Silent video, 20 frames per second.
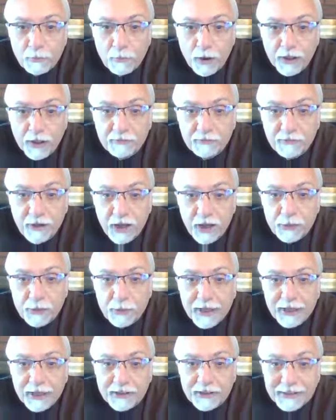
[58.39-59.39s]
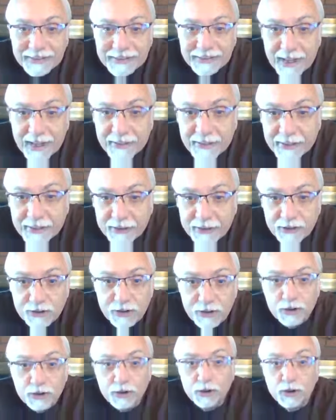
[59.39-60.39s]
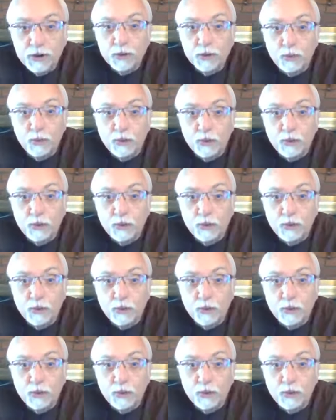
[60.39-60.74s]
Market value has nothing to do